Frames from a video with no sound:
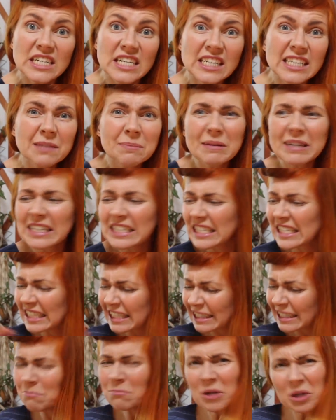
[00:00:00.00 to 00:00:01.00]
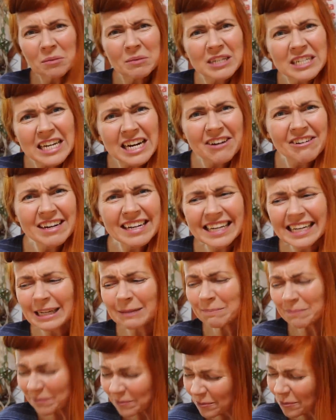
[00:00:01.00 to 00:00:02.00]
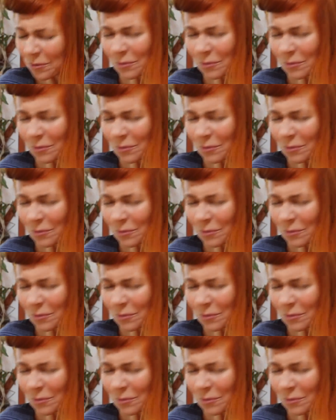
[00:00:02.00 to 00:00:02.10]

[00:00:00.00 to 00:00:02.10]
does, but I just momentarily